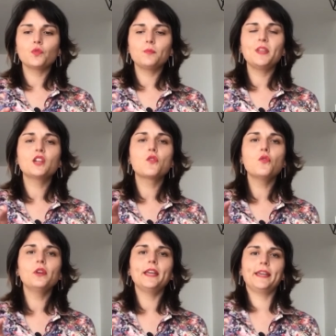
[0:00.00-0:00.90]
would be
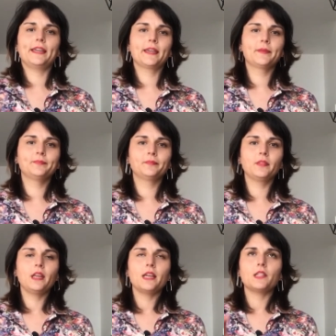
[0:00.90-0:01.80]
cooling
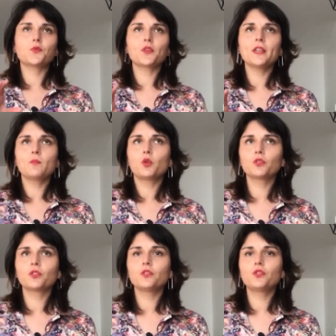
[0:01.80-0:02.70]
it's really
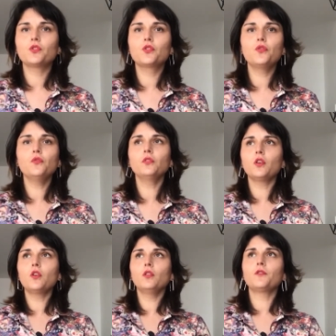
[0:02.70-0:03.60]
important to cool
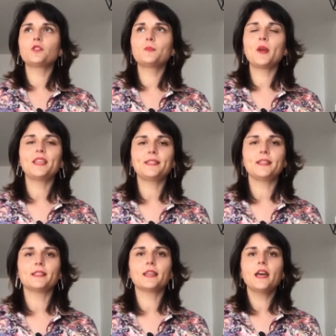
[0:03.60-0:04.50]
all the
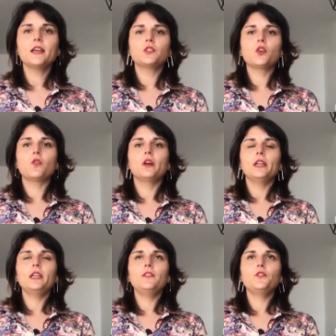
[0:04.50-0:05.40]
spaces. So
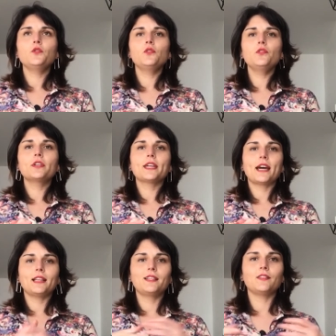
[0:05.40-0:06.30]
if you look
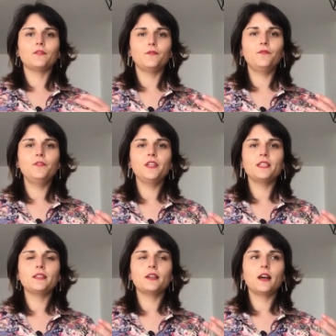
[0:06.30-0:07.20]
at
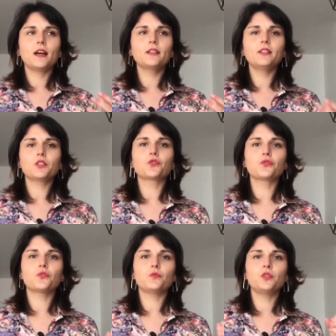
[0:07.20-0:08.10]
the
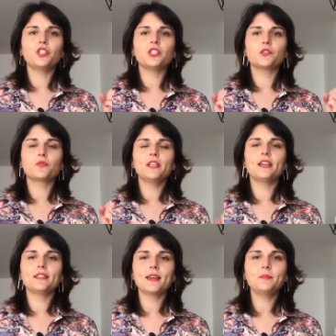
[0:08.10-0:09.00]
architecture which is really
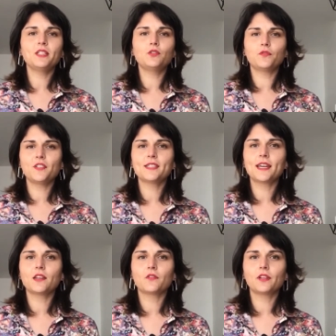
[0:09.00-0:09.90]
adapted to this
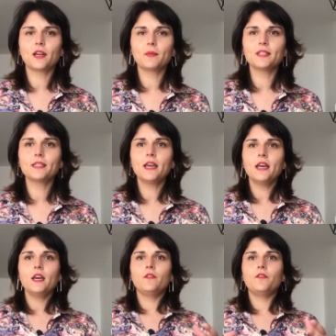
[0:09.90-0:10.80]
kind of climates,
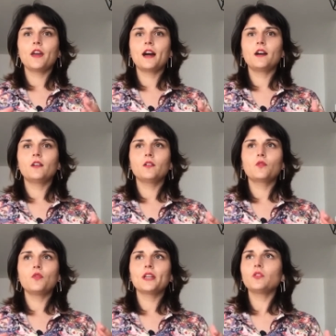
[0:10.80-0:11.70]
there are
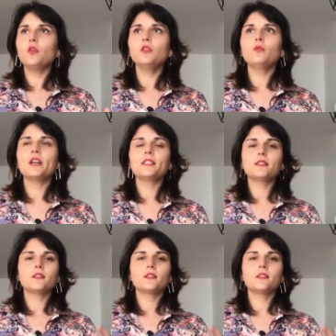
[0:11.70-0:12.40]
quite always